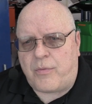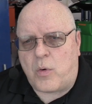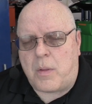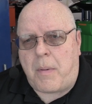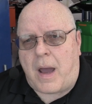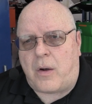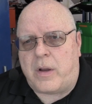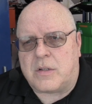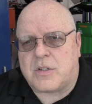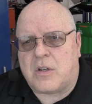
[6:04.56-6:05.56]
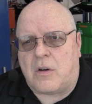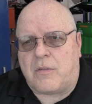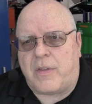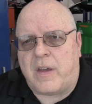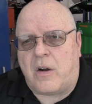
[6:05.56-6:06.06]
for the battery
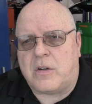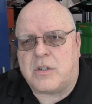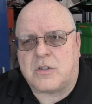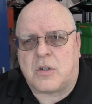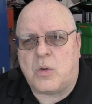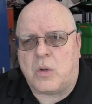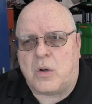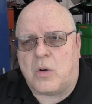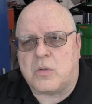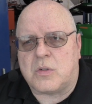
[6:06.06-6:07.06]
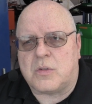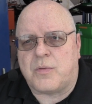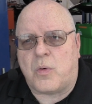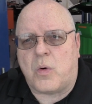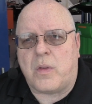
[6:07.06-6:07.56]
itself. They are just coolant hoses
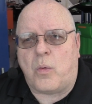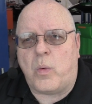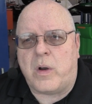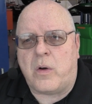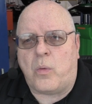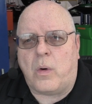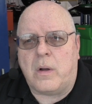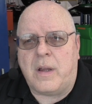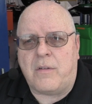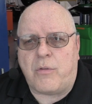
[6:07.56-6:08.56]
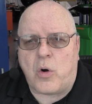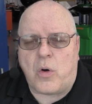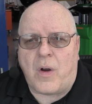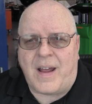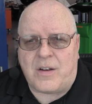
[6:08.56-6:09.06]
for the rear
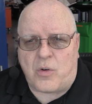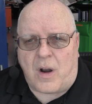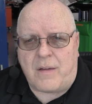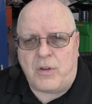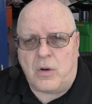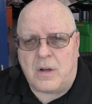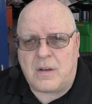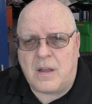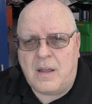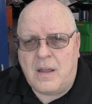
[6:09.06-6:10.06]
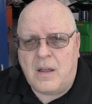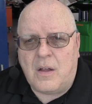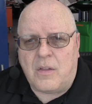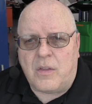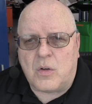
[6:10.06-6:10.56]
inverter and drive unit.
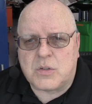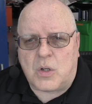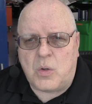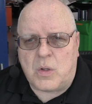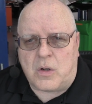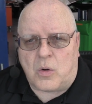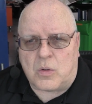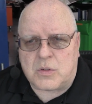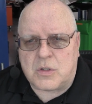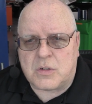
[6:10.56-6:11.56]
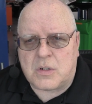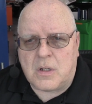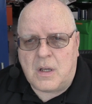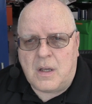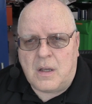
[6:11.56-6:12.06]
Those coolant hoses
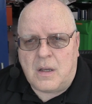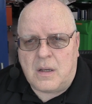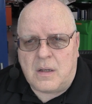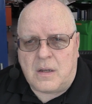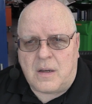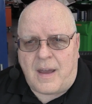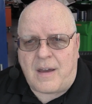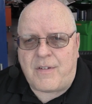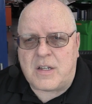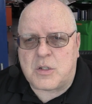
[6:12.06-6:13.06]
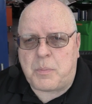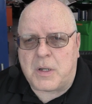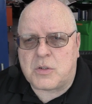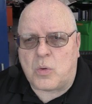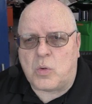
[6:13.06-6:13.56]
have a
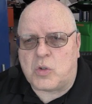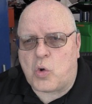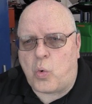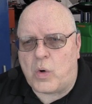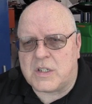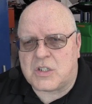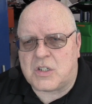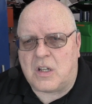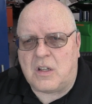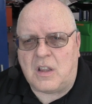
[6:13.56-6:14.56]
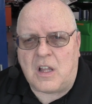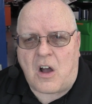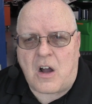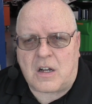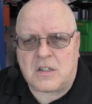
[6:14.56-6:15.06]
special twist
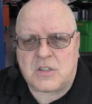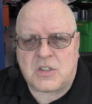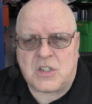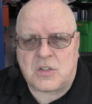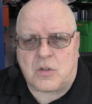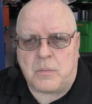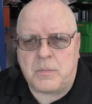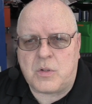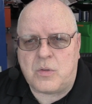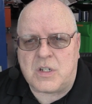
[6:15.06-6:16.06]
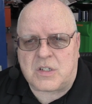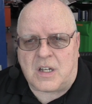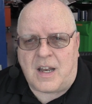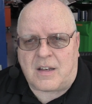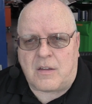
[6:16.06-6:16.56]
lock system to
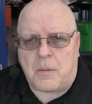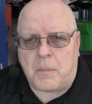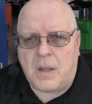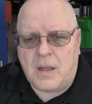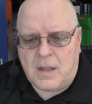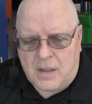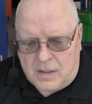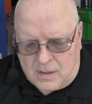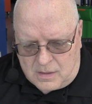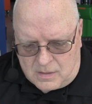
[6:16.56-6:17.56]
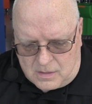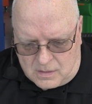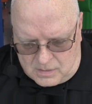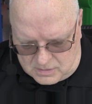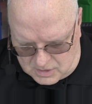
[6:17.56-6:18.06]
disconnect them.
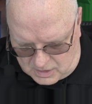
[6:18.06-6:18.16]
It's